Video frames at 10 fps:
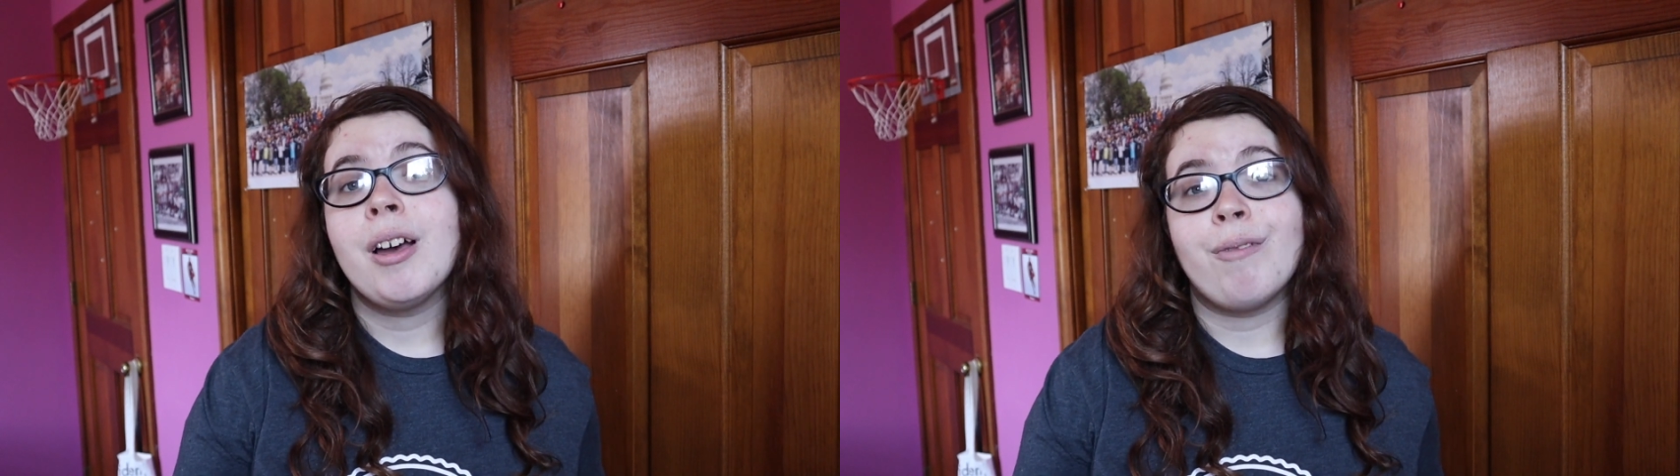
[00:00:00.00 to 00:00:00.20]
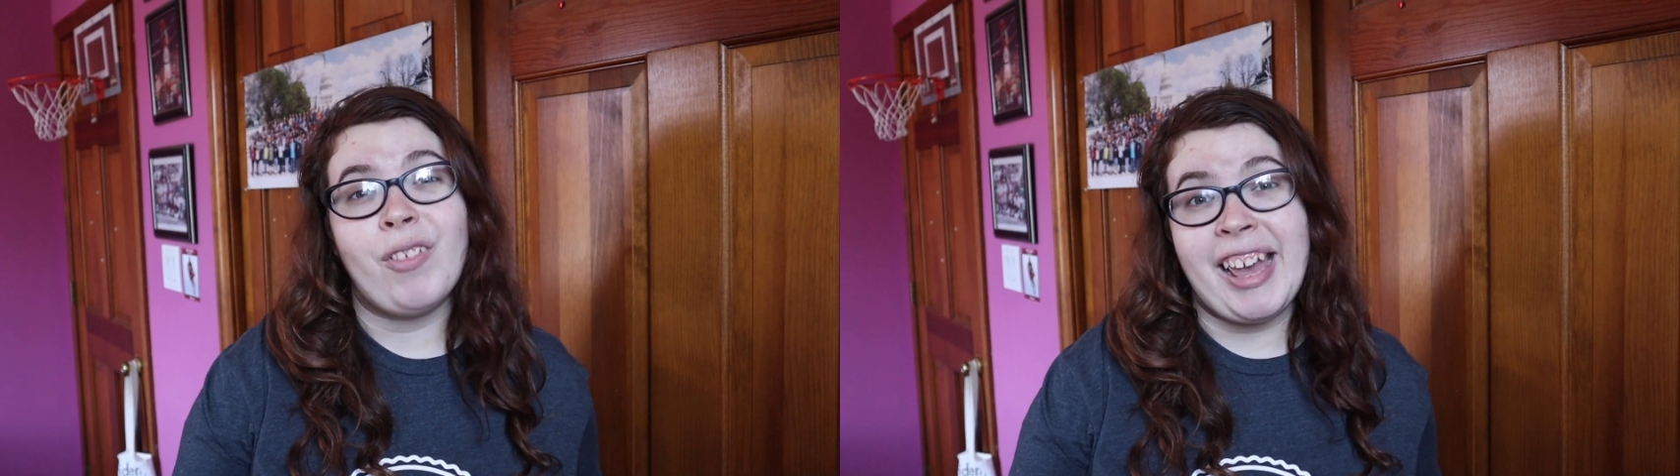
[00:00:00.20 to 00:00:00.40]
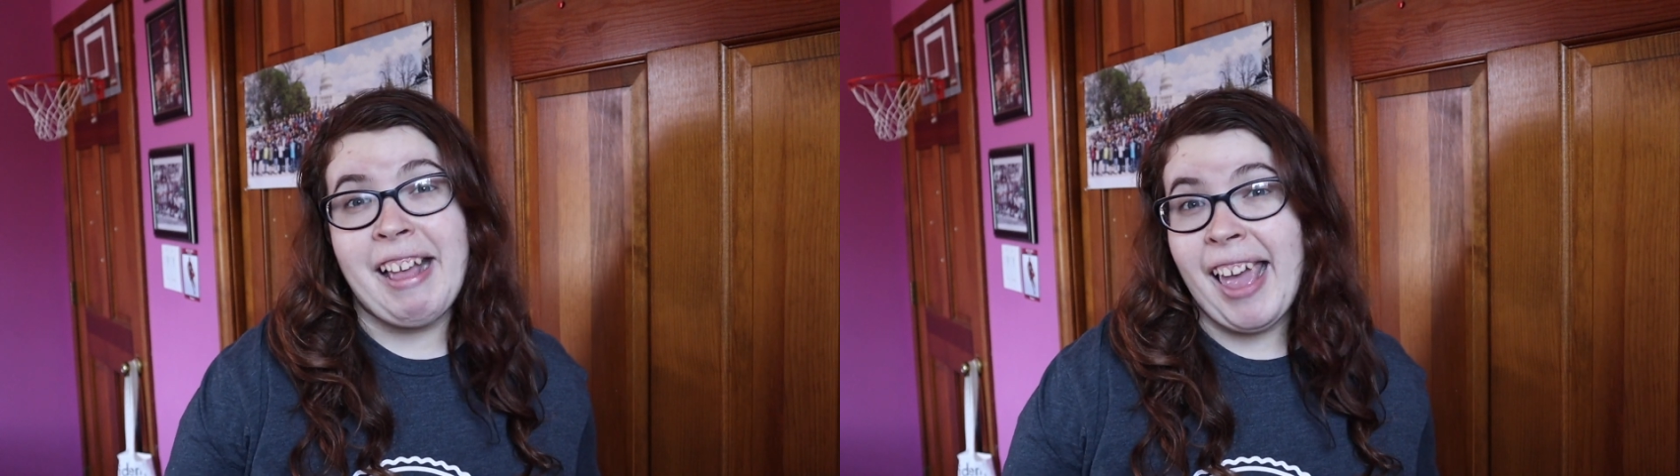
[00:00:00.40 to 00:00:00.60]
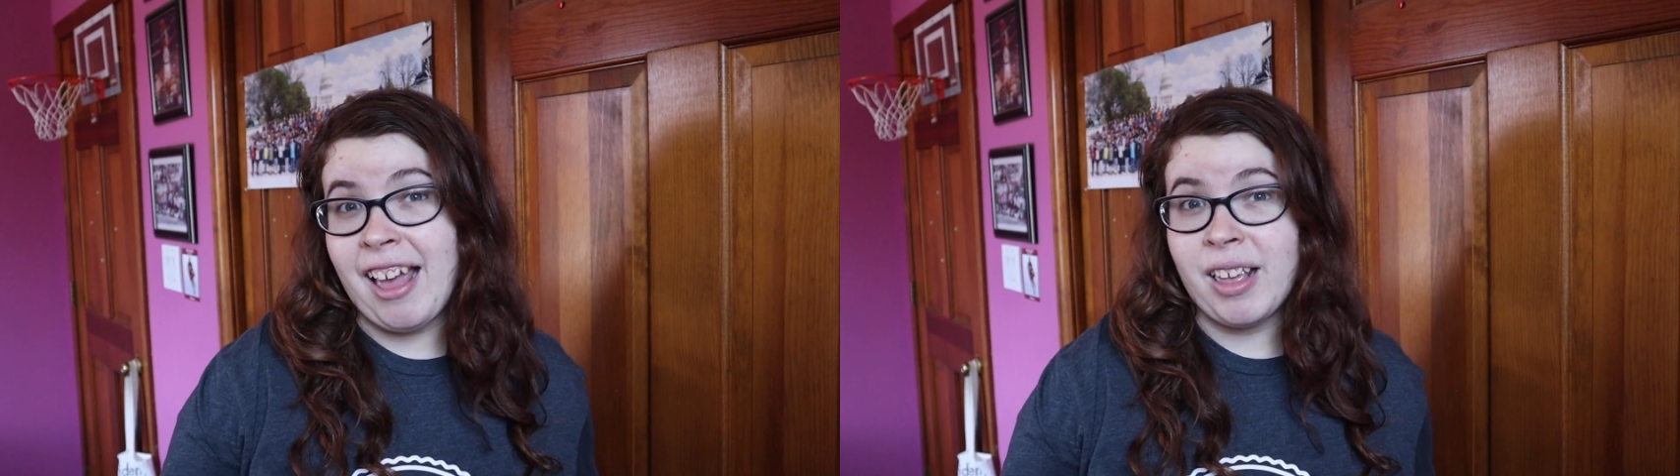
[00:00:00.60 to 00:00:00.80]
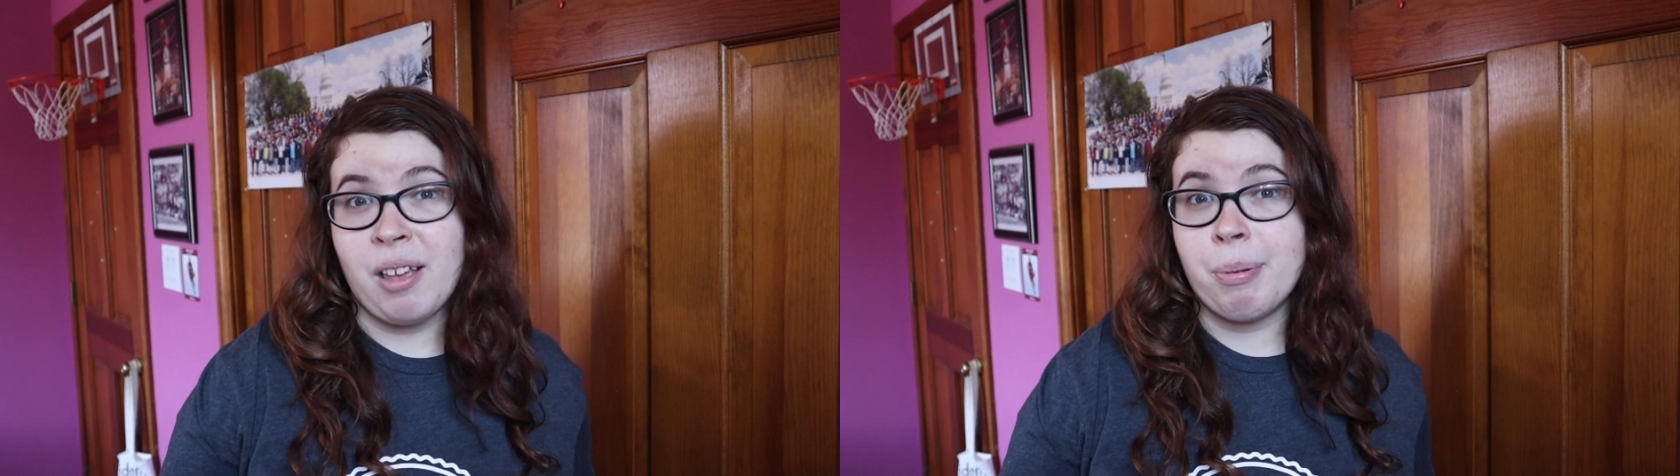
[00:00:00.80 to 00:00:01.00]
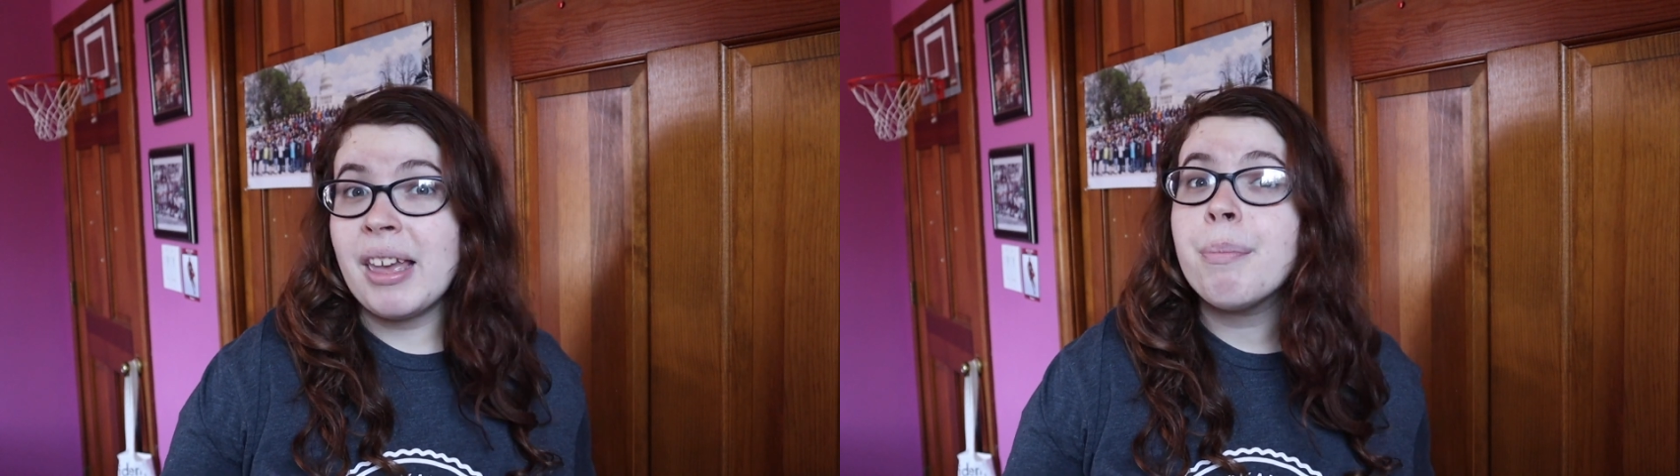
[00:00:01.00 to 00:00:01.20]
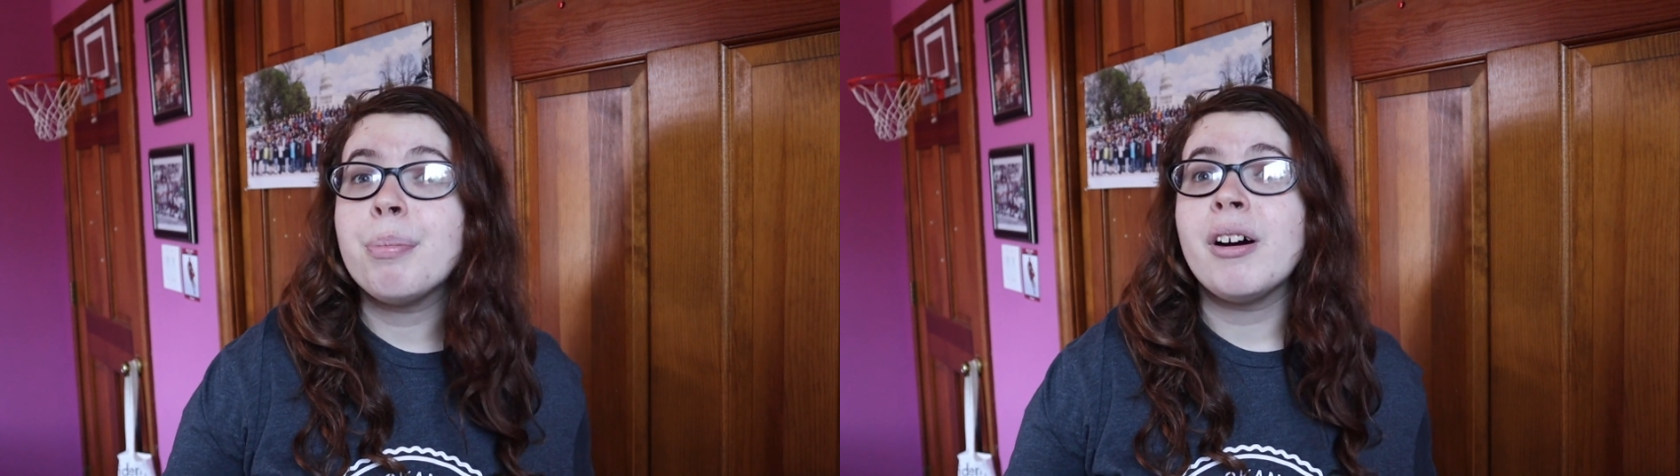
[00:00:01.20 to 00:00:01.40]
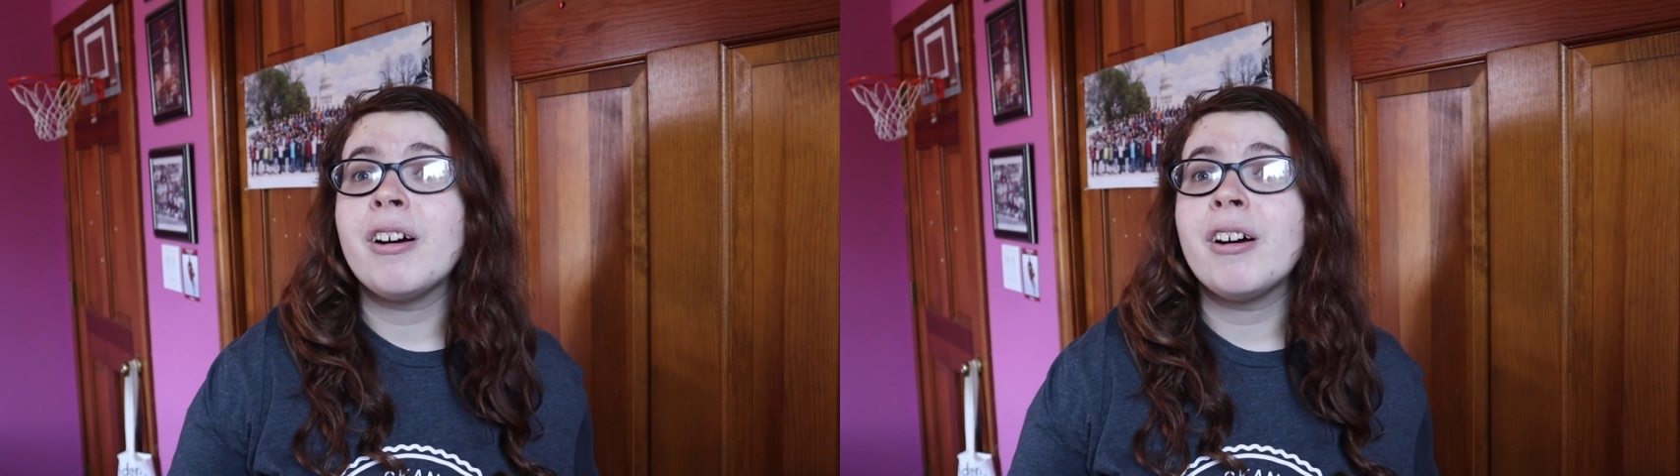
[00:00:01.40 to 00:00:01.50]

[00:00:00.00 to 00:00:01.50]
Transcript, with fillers: right-handed people